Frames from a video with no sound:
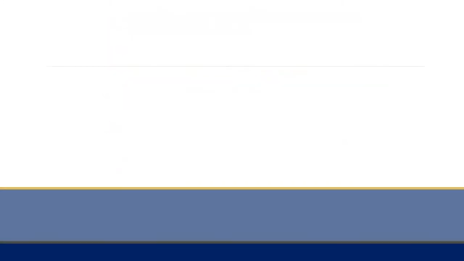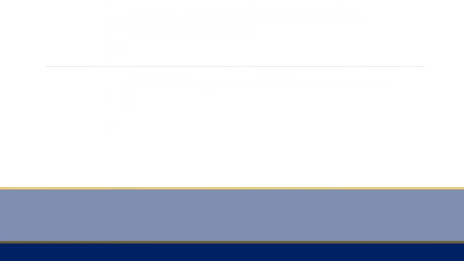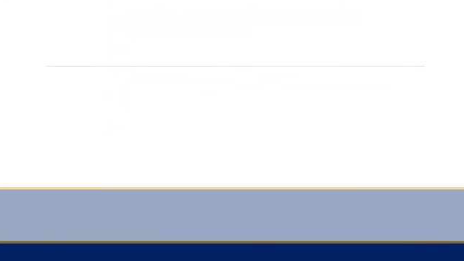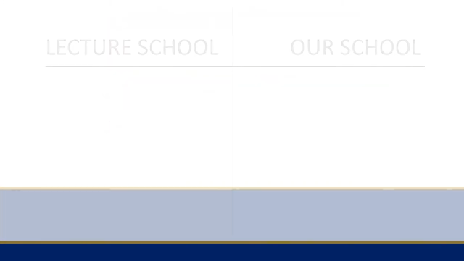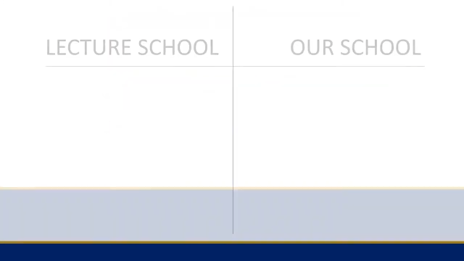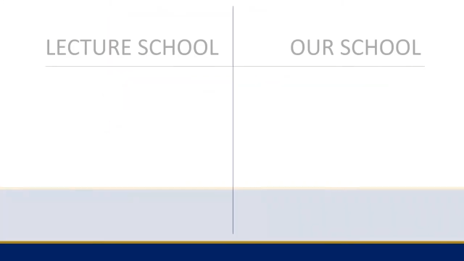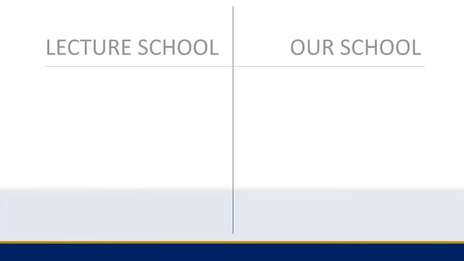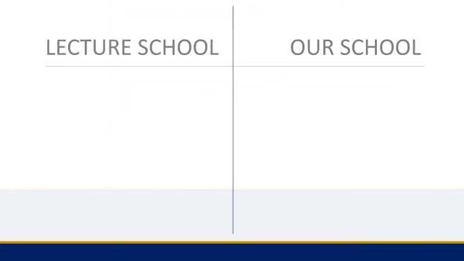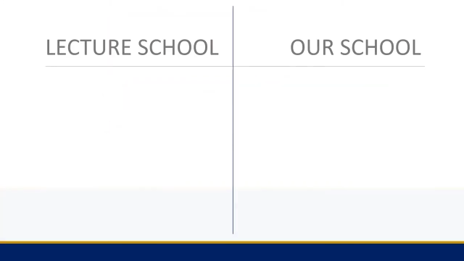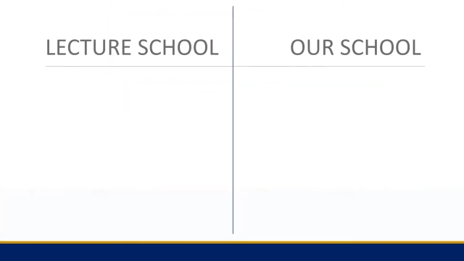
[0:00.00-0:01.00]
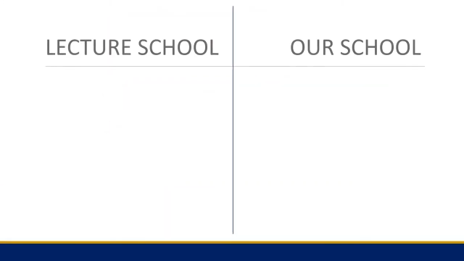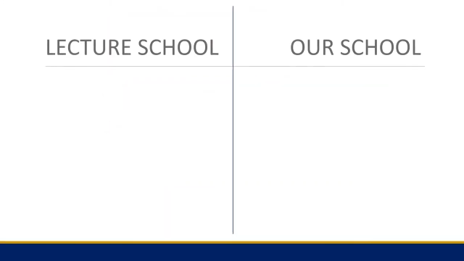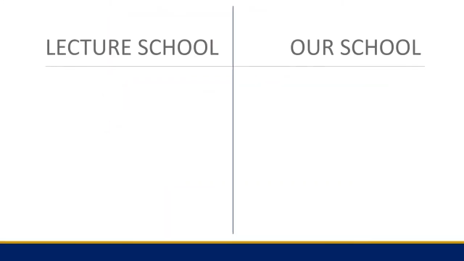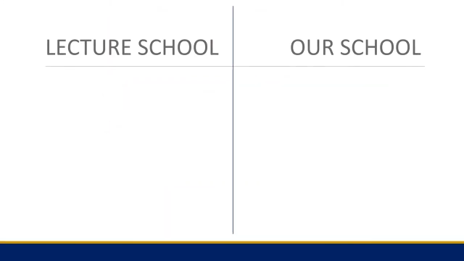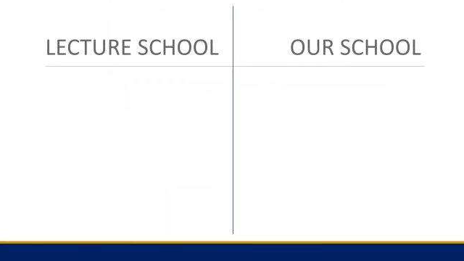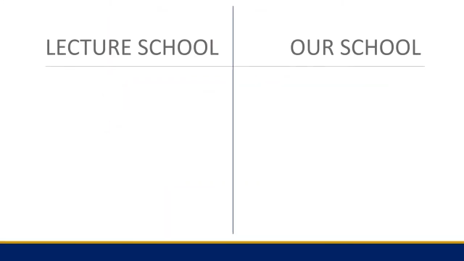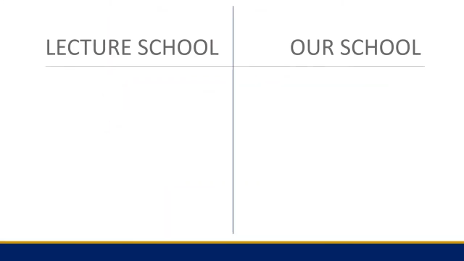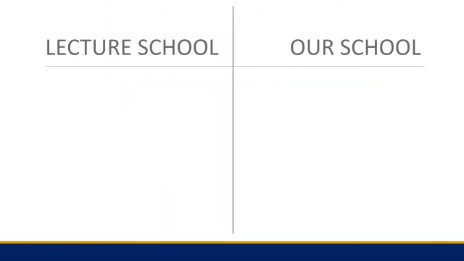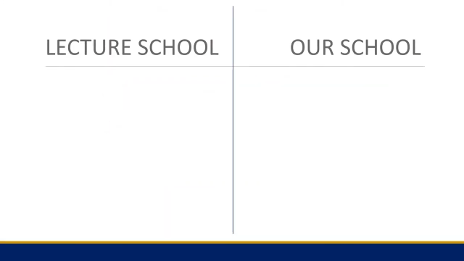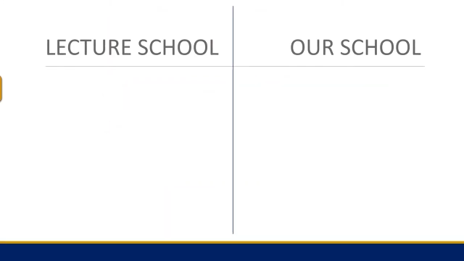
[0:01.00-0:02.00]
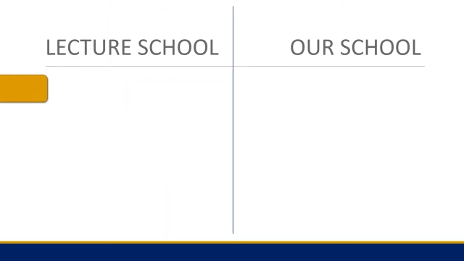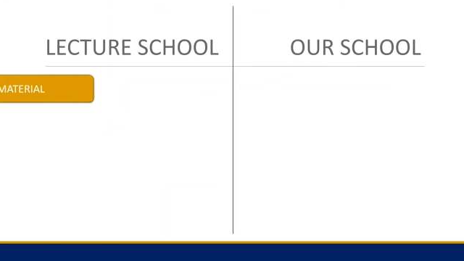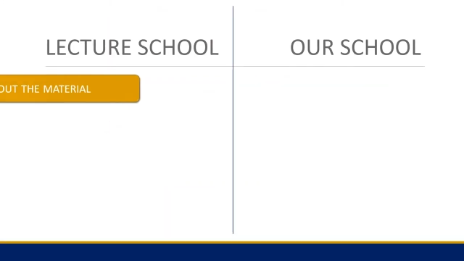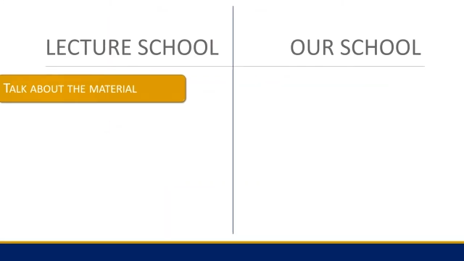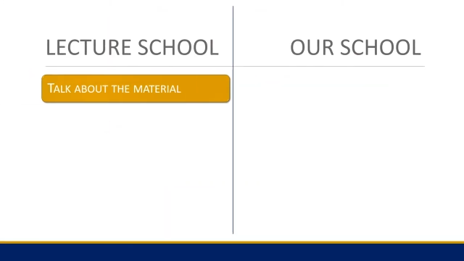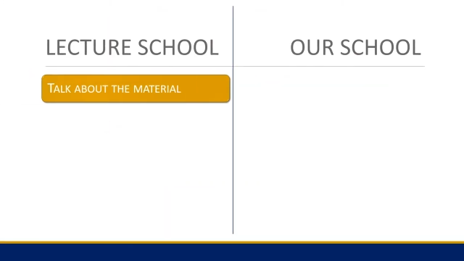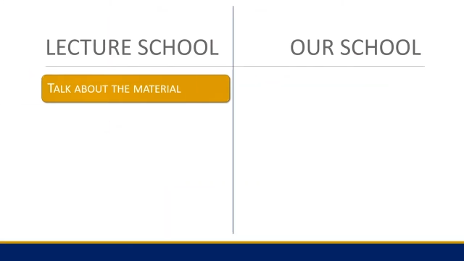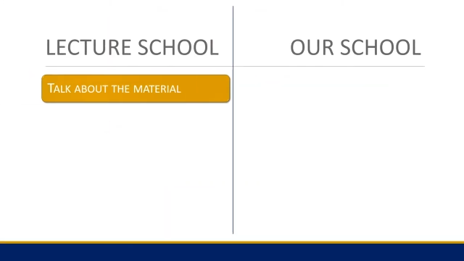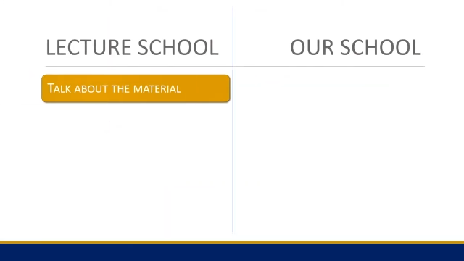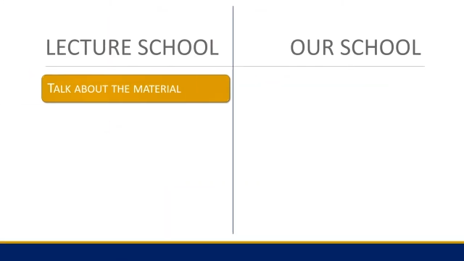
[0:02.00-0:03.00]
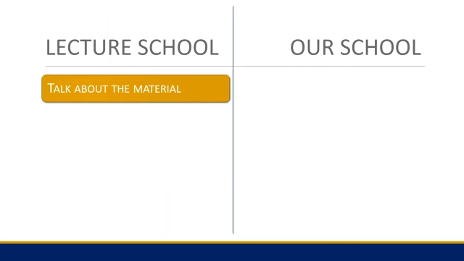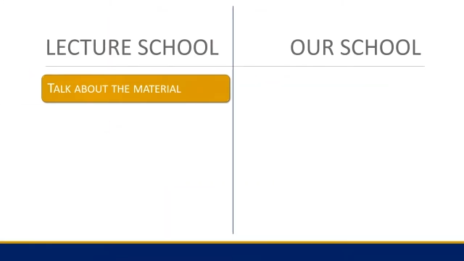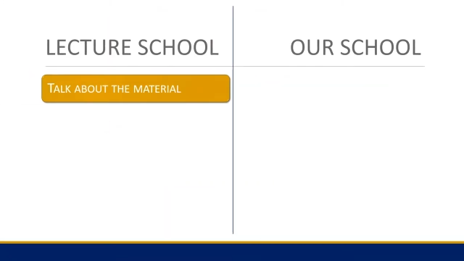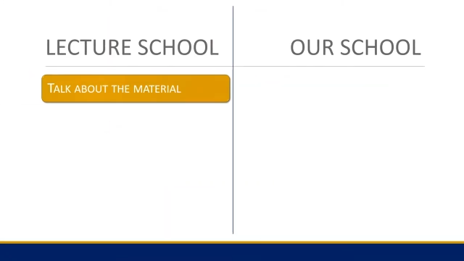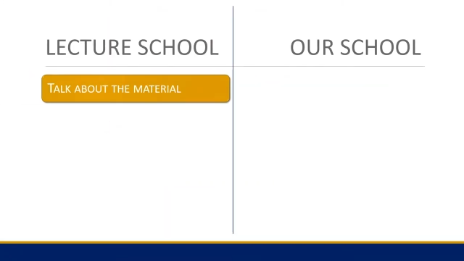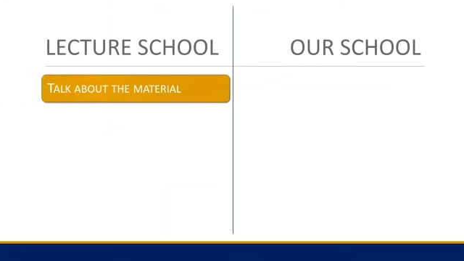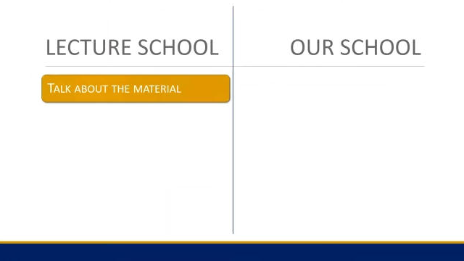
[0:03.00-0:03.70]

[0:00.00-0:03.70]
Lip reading: No face is visible, so there are no lips to read.